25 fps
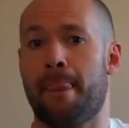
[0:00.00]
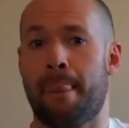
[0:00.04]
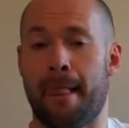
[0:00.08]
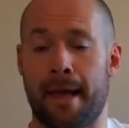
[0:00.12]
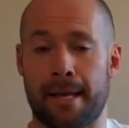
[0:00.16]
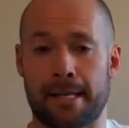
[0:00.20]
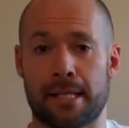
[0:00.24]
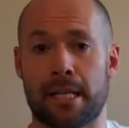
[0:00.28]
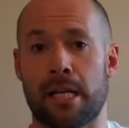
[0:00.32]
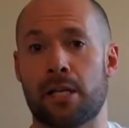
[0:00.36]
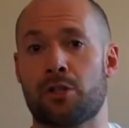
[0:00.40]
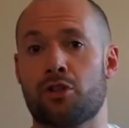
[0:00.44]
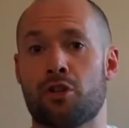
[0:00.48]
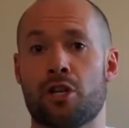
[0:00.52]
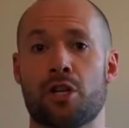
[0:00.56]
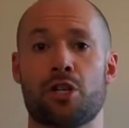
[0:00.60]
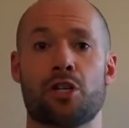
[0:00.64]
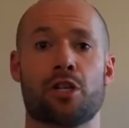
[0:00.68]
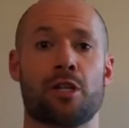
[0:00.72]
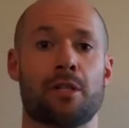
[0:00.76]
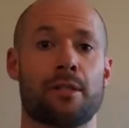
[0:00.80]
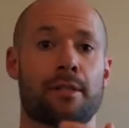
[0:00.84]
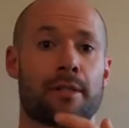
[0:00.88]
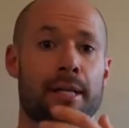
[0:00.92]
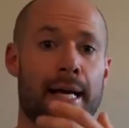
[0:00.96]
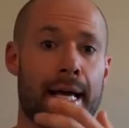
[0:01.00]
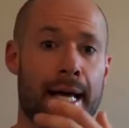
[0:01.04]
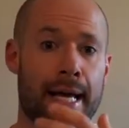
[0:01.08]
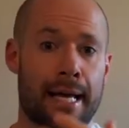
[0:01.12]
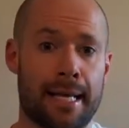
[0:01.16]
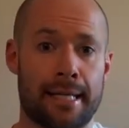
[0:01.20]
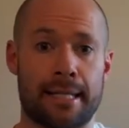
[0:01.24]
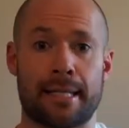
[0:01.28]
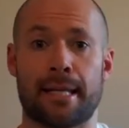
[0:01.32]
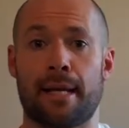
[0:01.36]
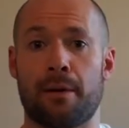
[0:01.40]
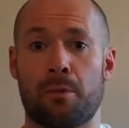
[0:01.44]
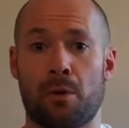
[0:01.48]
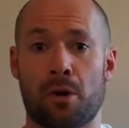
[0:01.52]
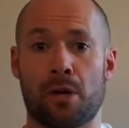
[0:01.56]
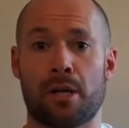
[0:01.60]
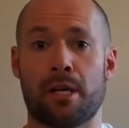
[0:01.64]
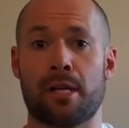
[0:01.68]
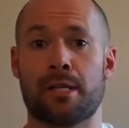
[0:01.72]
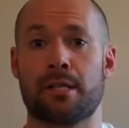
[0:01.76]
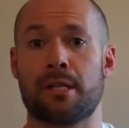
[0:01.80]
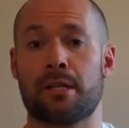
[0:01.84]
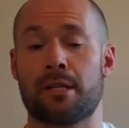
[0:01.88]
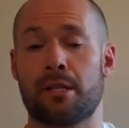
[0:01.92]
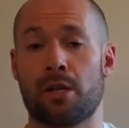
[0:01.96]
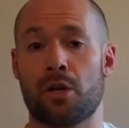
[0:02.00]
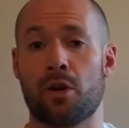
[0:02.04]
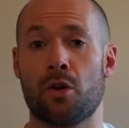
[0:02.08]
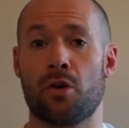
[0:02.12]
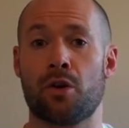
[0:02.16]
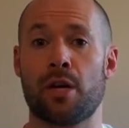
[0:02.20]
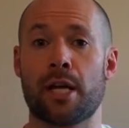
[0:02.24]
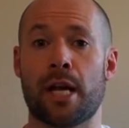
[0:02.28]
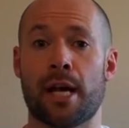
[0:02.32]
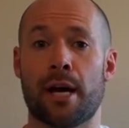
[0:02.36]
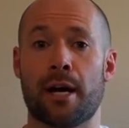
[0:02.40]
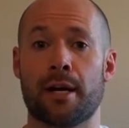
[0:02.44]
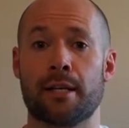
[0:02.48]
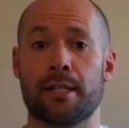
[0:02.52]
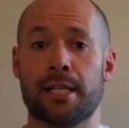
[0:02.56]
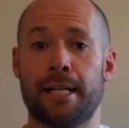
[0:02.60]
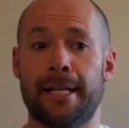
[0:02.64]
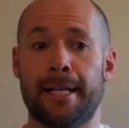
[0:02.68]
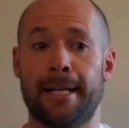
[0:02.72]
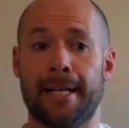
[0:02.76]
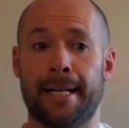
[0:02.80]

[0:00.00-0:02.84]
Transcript: as an electrician and working as a security guard.